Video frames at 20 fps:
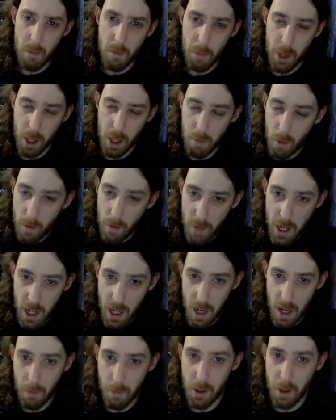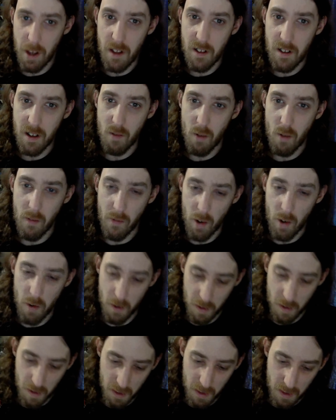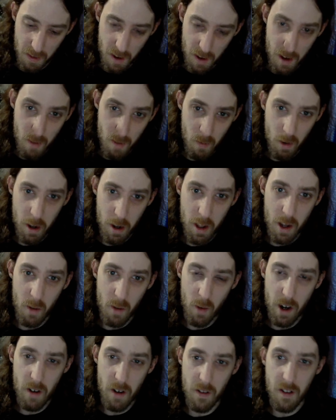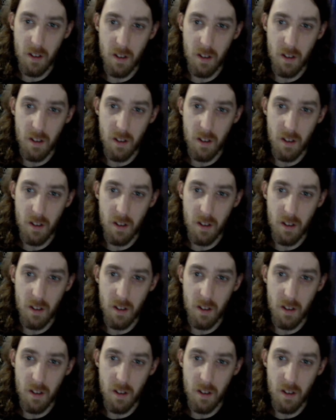But the movie kind of plays in reverse. It's done really weird.